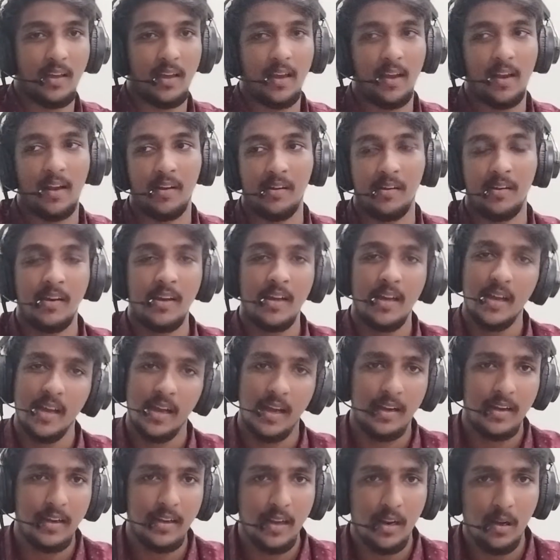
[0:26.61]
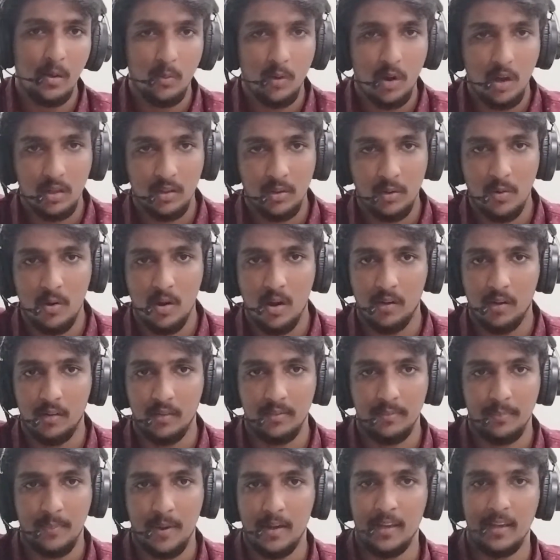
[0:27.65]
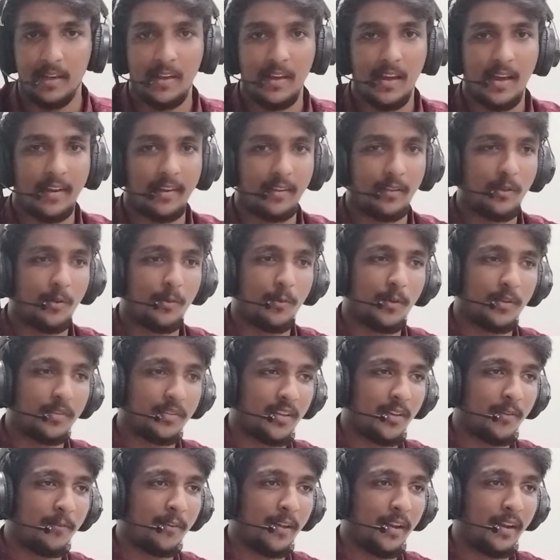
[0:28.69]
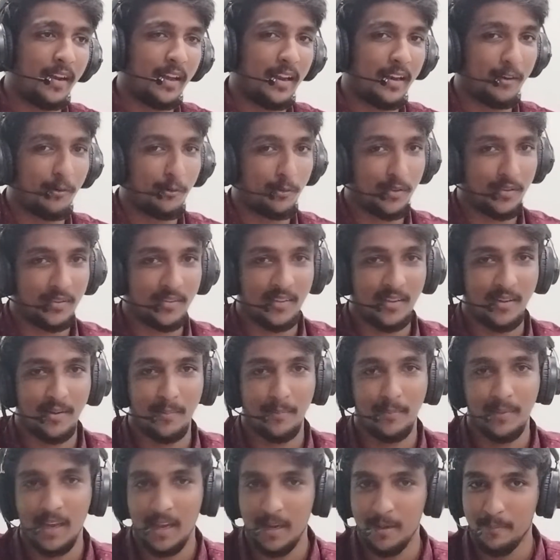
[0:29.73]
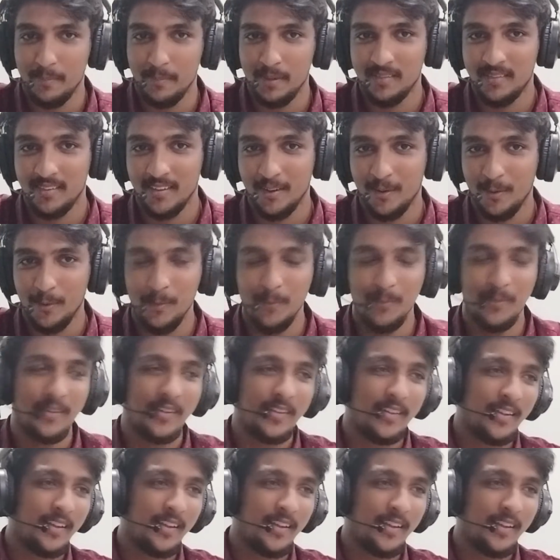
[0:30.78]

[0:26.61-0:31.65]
and a detailed walkthrough on Smart India Hackathon was given, and it was 9 months ago.